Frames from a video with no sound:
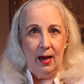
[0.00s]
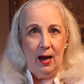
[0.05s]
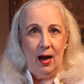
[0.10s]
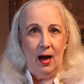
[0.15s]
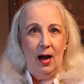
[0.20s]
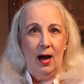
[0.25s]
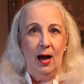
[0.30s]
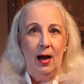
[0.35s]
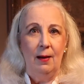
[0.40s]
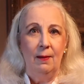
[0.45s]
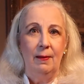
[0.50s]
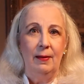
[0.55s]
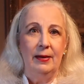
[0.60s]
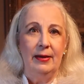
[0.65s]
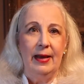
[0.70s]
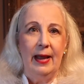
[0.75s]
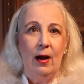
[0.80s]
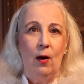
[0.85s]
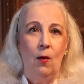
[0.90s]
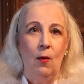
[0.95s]

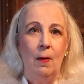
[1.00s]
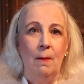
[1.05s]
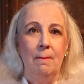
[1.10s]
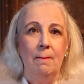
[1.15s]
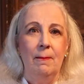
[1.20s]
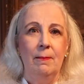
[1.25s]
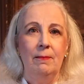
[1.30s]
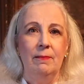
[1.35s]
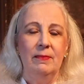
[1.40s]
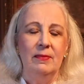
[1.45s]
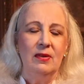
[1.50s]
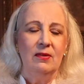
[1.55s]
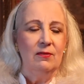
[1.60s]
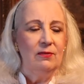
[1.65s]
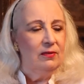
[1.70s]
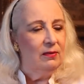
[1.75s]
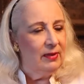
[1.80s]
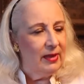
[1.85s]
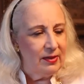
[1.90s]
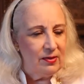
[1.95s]
Now,
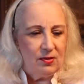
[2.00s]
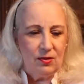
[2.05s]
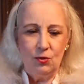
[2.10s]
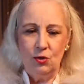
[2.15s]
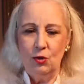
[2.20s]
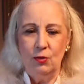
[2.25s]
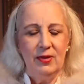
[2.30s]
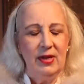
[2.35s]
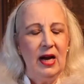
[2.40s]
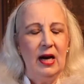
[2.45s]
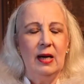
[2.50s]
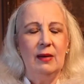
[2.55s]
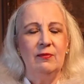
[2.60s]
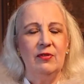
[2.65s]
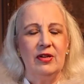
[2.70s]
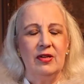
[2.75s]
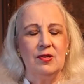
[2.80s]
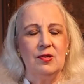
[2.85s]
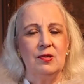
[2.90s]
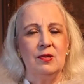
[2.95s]
let's do the
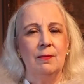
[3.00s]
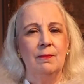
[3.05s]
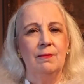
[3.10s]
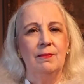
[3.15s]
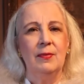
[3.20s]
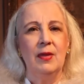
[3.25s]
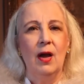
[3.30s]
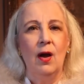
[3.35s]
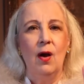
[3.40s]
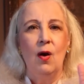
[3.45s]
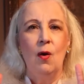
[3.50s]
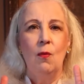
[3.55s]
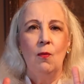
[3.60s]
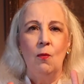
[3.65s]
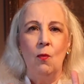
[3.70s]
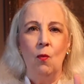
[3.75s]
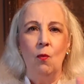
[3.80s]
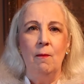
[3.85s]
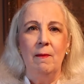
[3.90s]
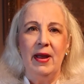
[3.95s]
obvious.
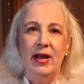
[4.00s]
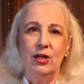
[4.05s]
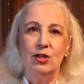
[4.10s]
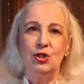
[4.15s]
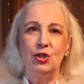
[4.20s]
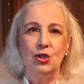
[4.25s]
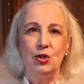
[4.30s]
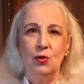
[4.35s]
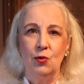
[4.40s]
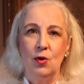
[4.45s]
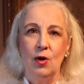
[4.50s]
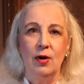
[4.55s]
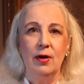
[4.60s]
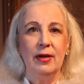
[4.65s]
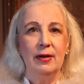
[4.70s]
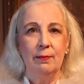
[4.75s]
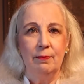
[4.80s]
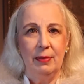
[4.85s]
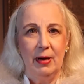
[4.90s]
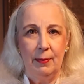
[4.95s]
Make sure
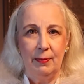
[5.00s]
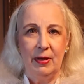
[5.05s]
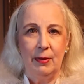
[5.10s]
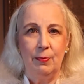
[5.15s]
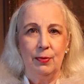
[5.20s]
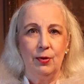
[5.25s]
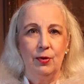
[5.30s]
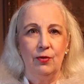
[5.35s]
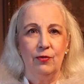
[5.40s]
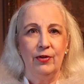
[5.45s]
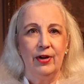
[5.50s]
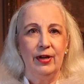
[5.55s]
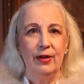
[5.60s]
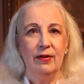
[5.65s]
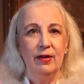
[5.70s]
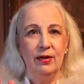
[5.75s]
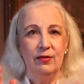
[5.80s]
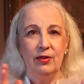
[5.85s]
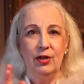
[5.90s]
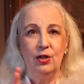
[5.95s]
in puppy proofing
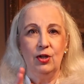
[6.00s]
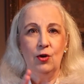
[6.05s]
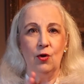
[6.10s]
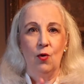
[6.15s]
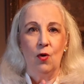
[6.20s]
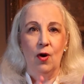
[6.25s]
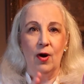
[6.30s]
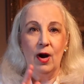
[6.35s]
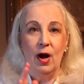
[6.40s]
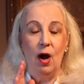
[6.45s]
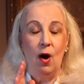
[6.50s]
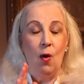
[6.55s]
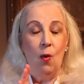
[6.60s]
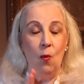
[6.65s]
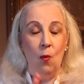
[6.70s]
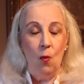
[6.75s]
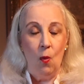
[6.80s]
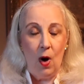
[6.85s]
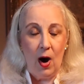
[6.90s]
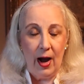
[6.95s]
that your
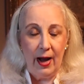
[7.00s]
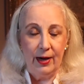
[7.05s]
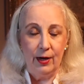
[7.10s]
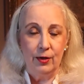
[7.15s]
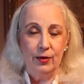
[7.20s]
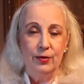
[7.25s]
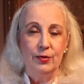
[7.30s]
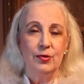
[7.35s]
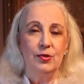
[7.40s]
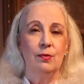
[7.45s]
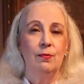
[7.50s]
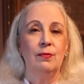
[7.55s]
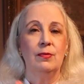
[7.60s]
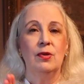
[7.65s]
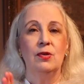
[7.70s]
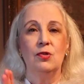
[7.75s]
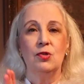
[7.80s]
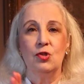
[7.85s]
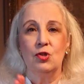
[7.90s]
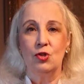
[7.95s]
wires,
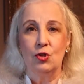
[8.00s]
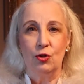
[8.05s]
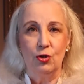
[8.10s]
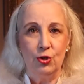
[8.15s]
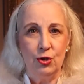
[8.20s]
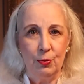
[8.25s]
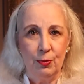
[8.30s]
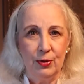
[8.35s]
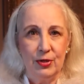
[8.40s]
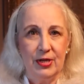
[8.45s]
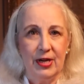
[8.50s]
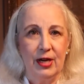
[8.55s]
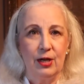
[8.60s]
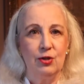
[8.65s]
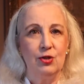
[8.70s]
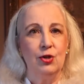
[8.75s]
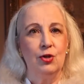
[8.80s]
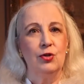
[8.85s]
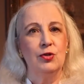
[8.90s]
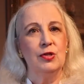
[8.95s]
surge
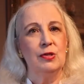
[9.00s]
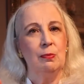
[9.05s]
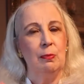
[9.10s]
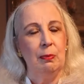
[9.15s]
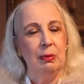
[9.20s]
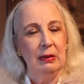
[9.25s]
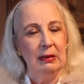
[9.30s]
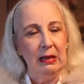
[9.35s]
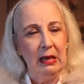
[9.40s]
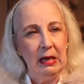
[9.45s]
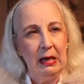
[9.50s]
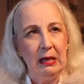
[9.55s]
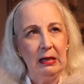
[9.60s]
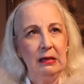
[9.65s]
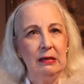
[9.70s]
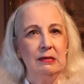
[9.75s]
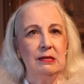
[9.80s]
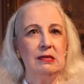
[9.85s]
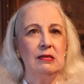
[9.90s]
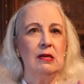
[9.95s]
protectors,
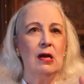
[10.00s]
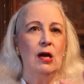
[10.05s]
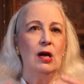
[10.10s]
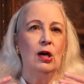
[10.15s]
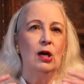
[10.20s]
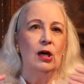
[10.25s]
plugs,